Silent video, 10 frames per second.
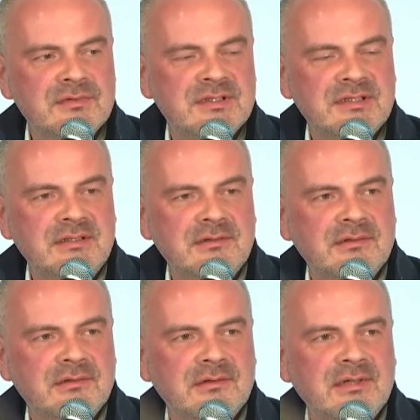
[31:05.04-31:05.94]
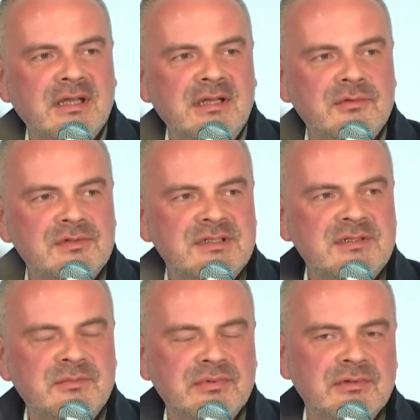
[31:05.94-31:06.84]
So the first question
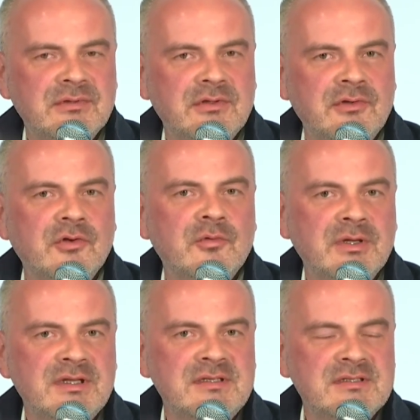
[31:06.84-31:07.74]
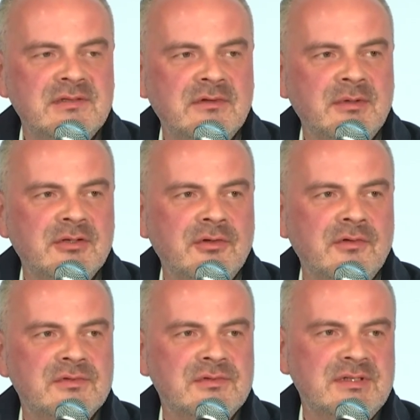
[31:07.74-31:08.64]
is what type of
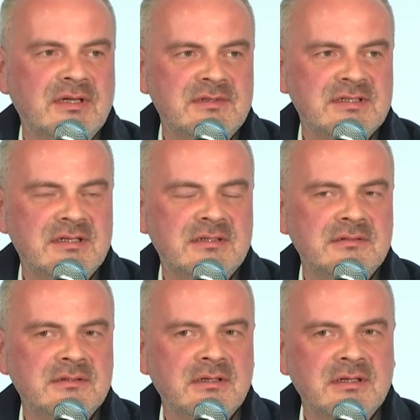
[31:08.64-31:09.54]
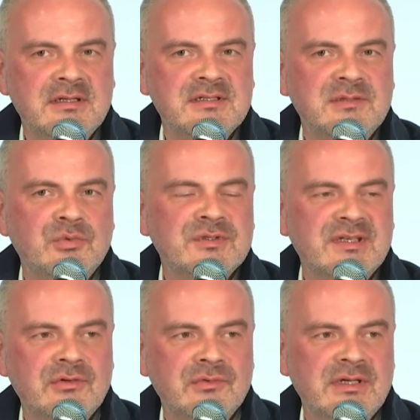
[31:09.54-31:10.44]
company will implement
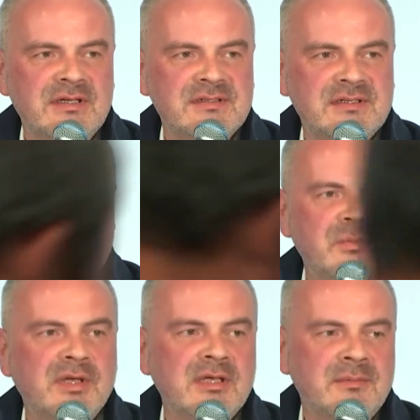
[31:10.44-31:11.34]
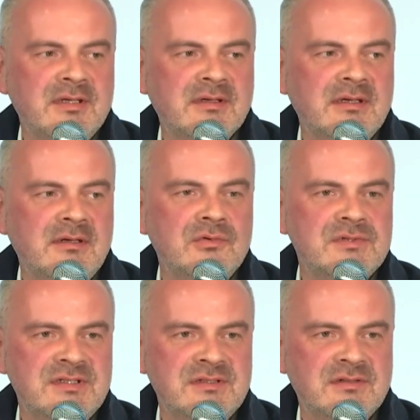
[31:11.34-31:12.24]
this service?
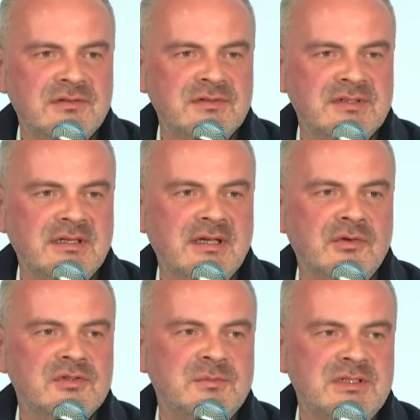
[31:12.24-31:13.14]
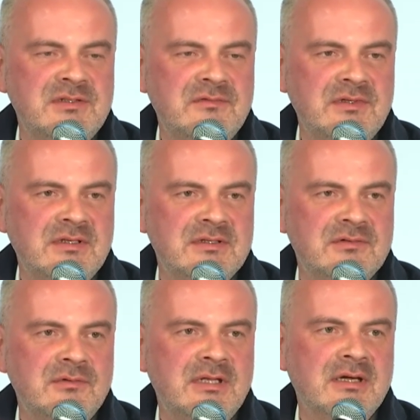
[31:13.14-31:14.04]
This is why we try to establish
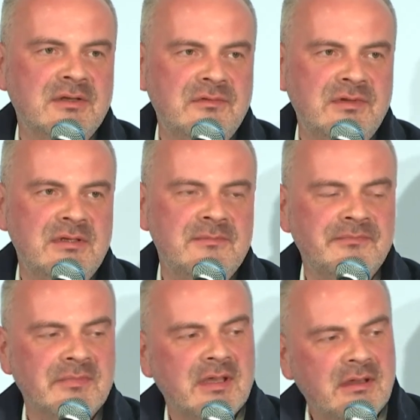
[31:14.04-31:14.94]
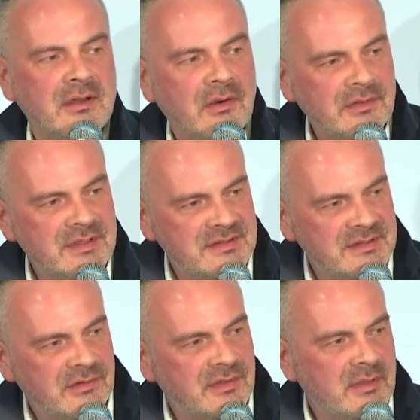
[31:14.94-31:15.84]
the OSINT in a very specific
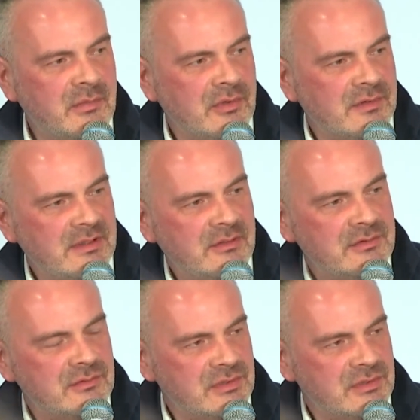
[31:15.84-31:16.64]
framework,